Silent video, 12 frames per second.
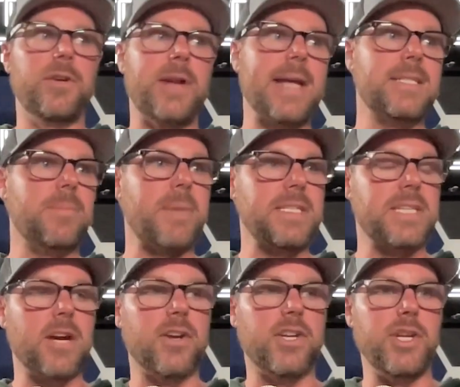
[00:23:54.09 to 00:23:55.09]
you're an asset
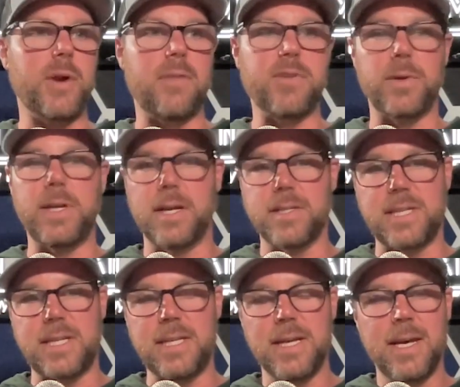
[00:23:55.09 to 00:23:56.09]
based carrier, you have your ELD,
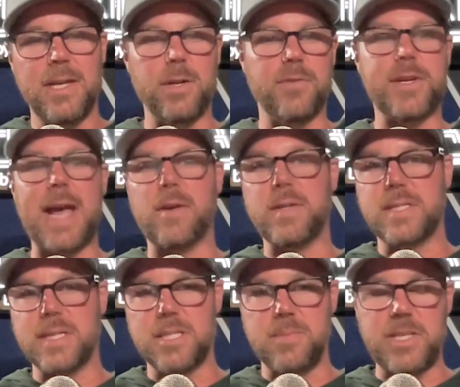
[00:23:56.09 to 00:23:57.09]
you have your accounting
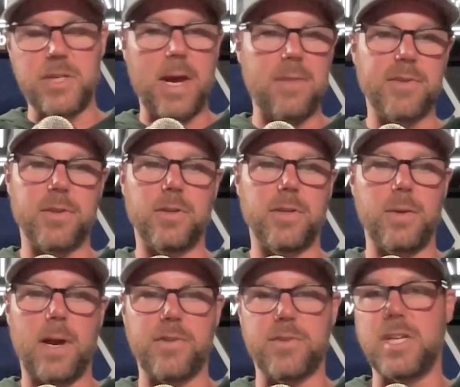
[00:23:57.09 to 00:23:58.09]
system, and you have your
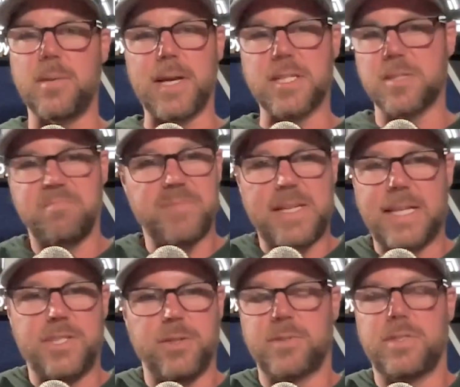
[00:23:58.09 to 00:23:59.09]
you have your TMS, and
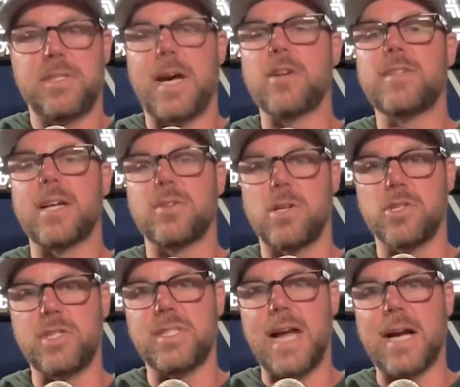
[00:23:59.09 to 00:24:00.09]
that's your entire
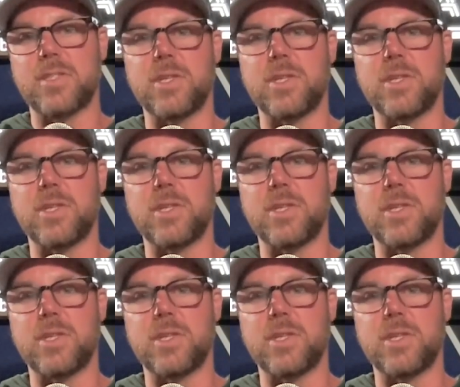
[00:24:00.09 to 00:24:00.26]
technology stack.